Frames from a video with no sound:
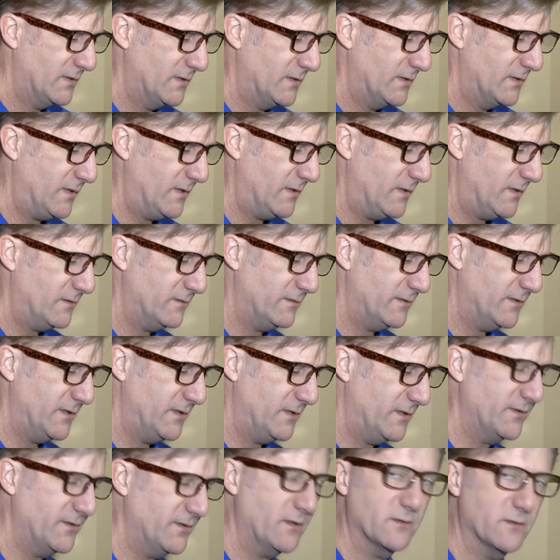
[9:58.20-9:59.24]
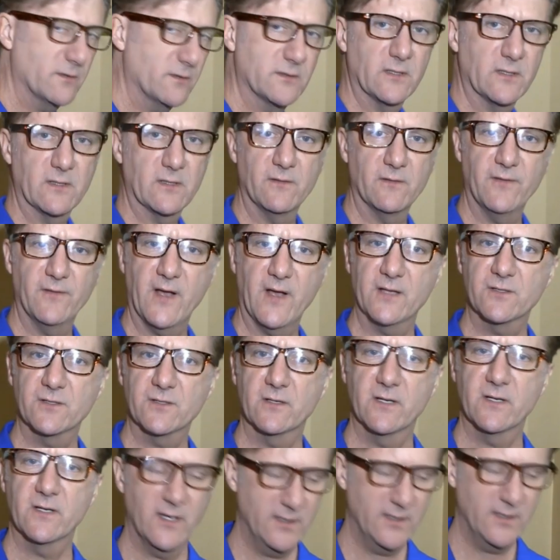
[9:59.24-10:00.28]
Now, if it goes a little faster
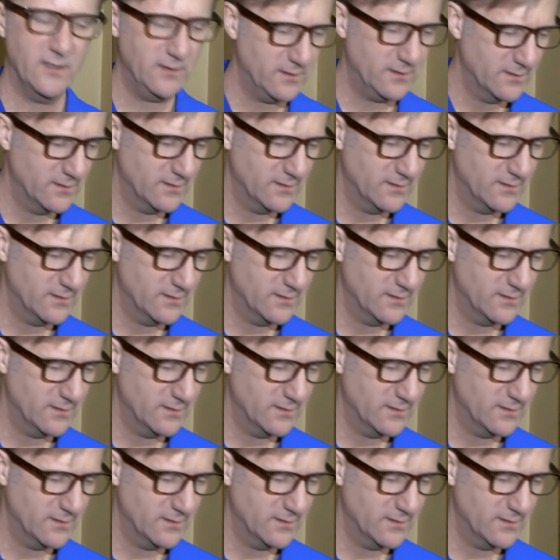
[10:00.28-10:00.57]
tonight,